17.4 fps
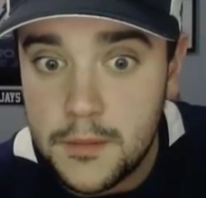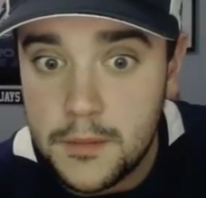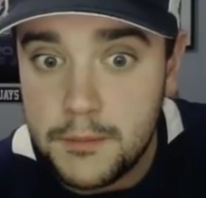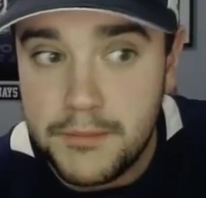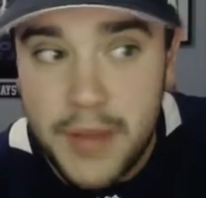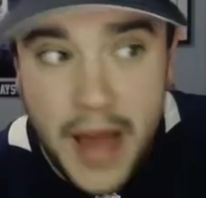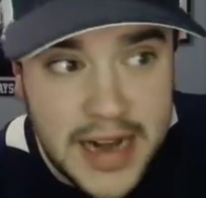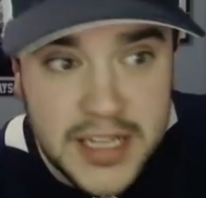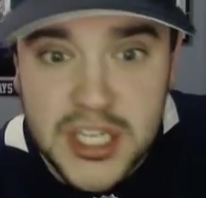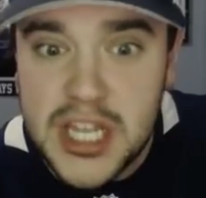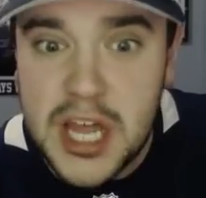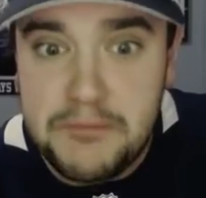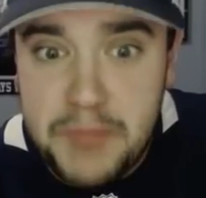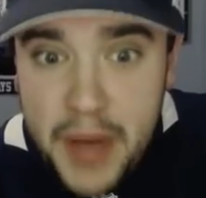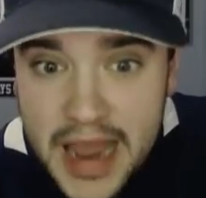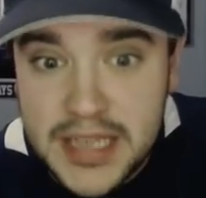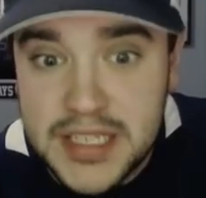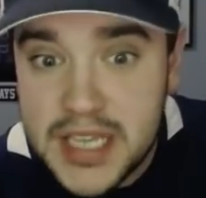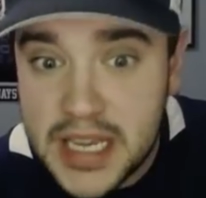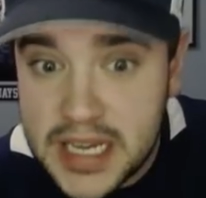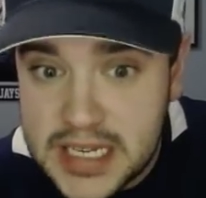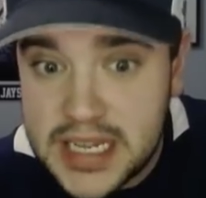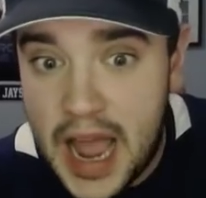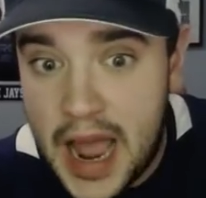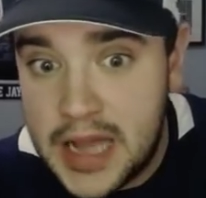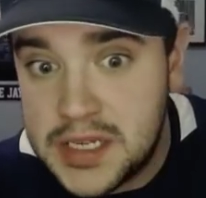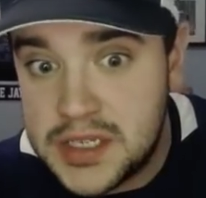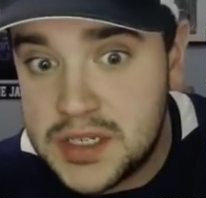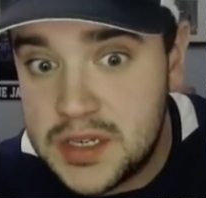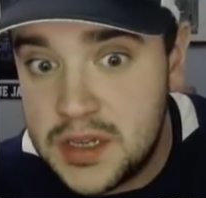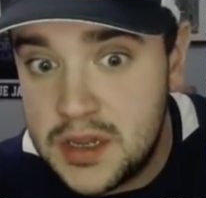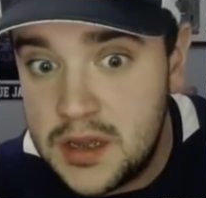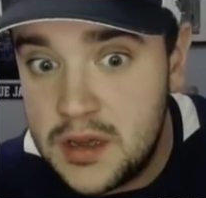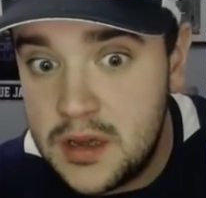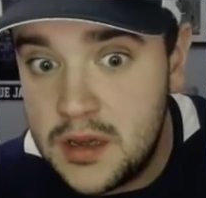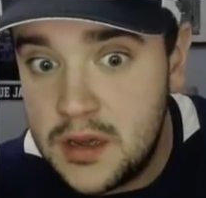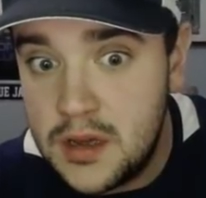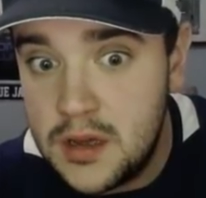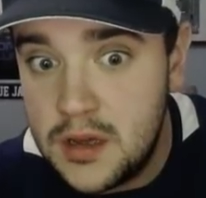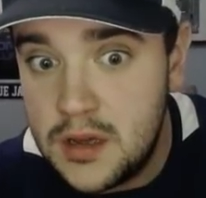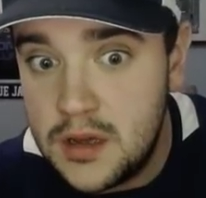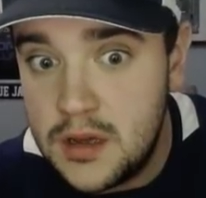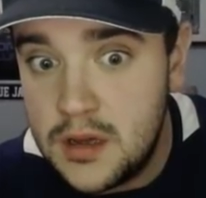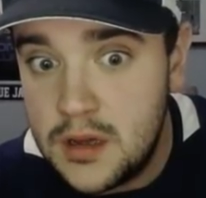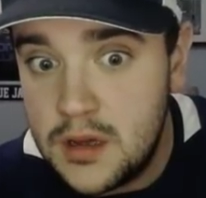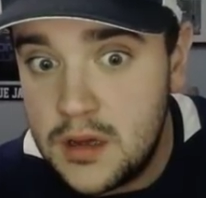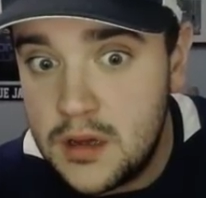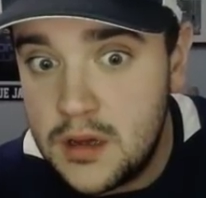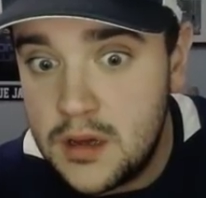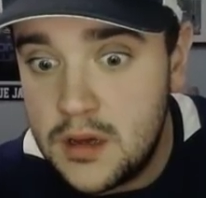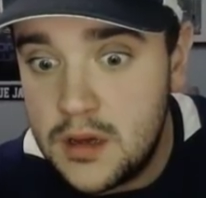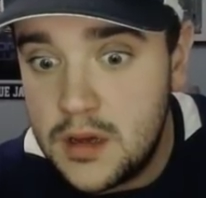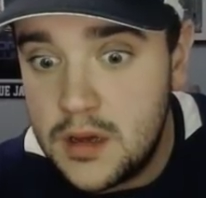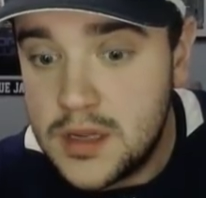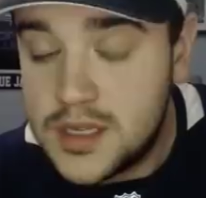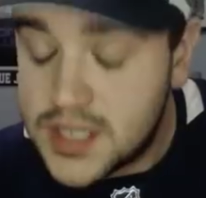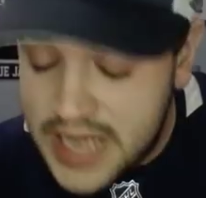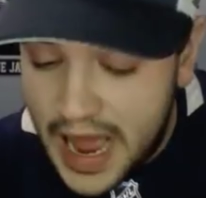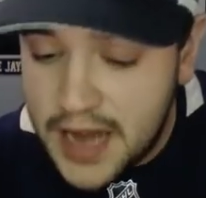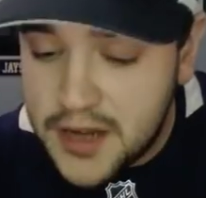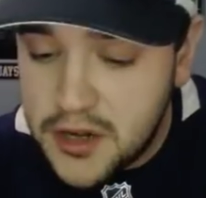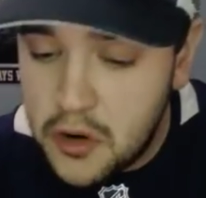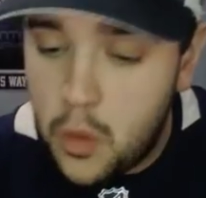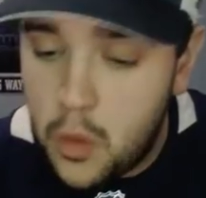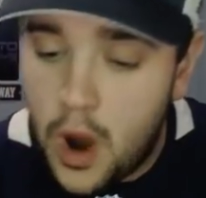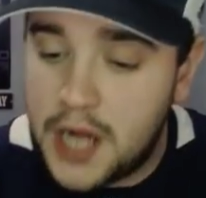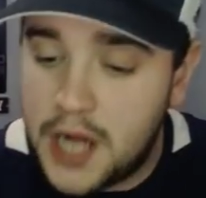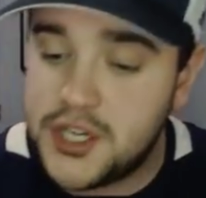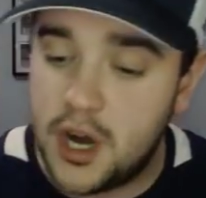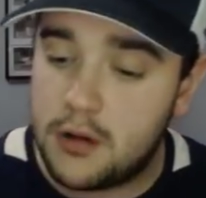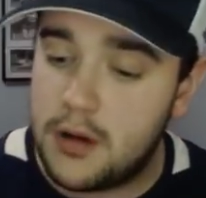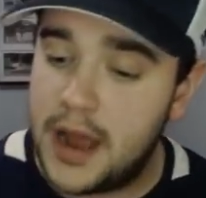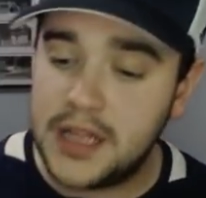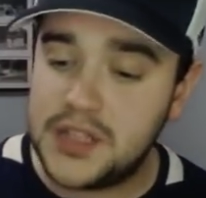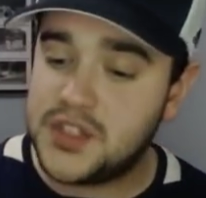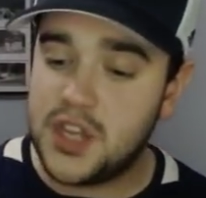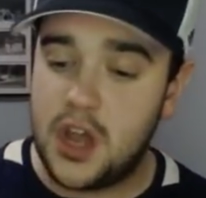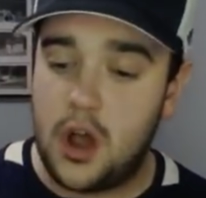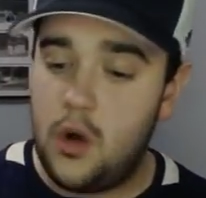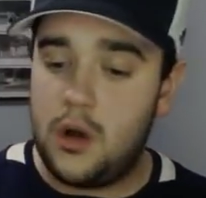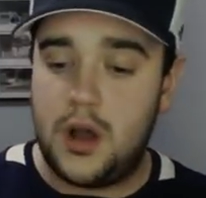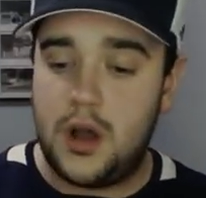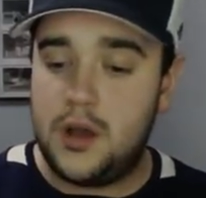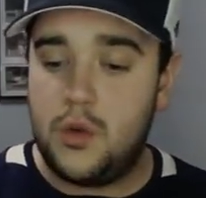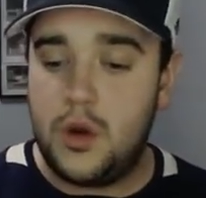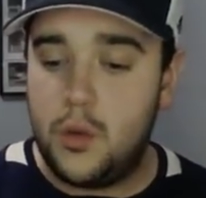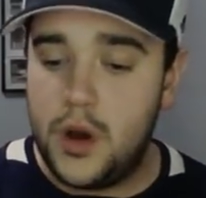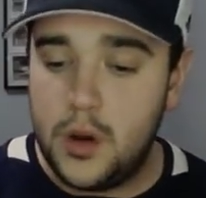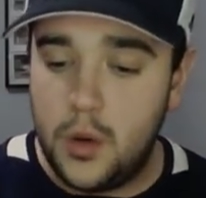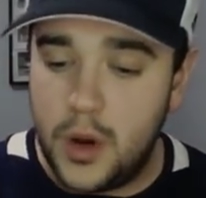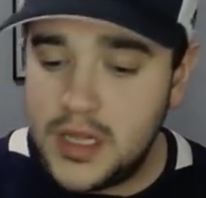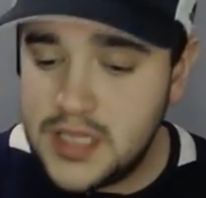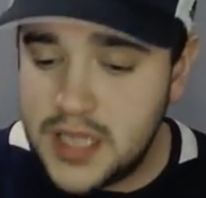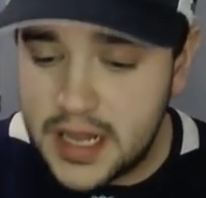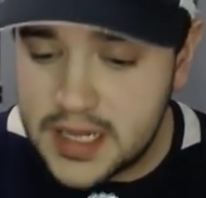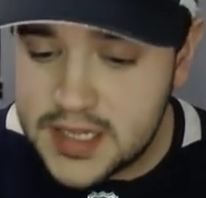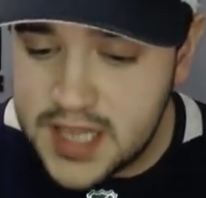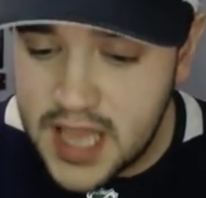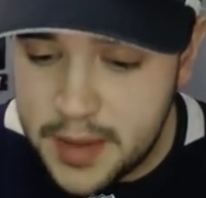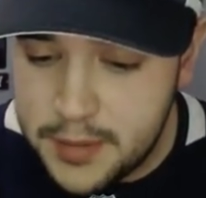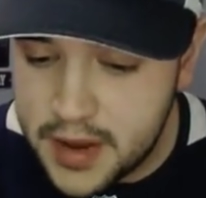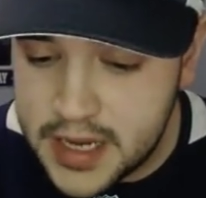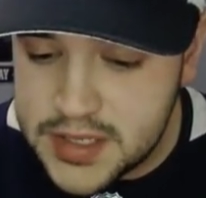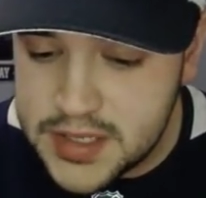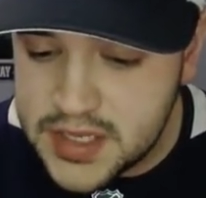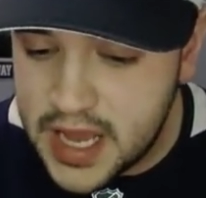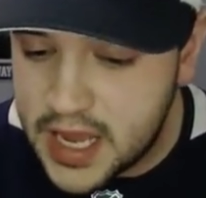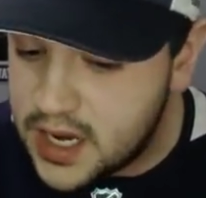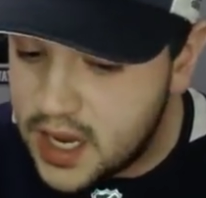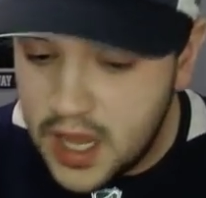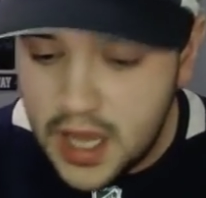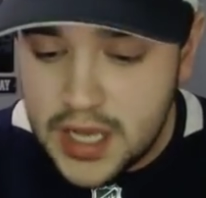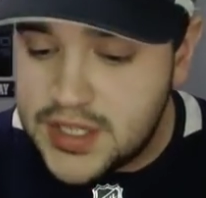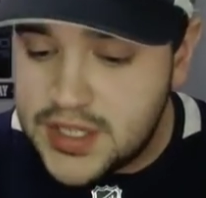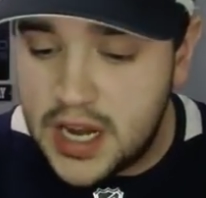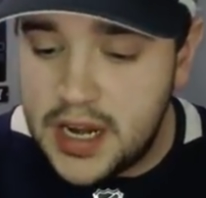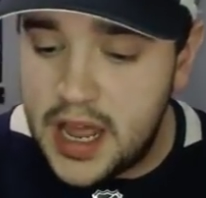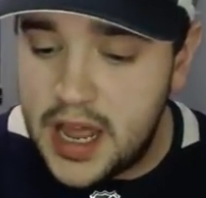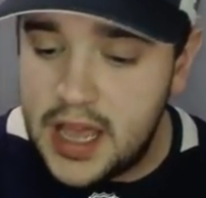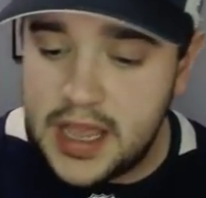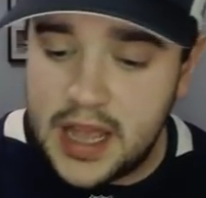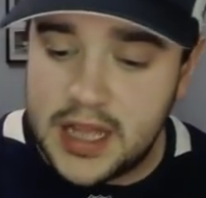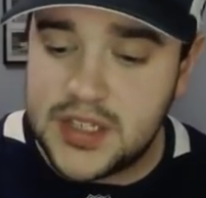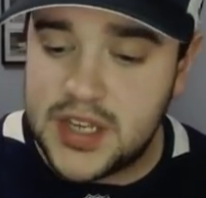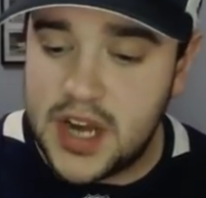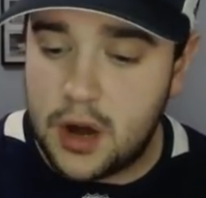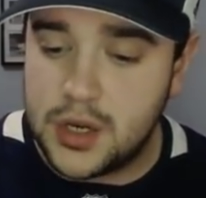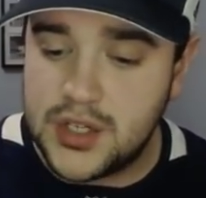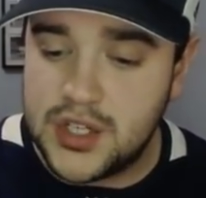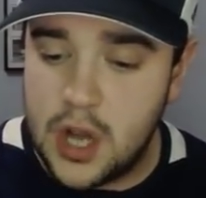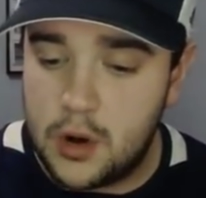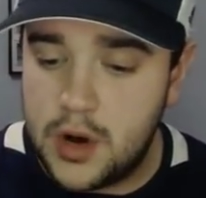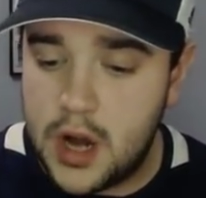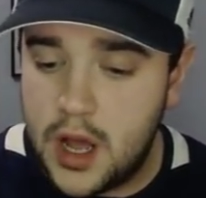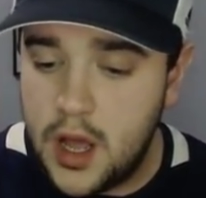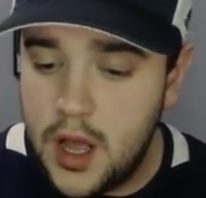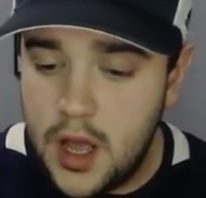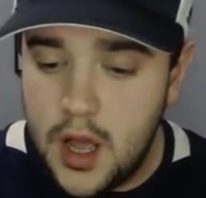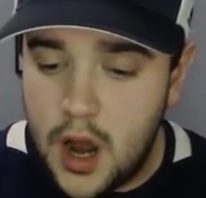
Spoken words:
Back to the basics, guys. Sad to watch. All right, so when's the next game, like I said? Sunday against Arizona.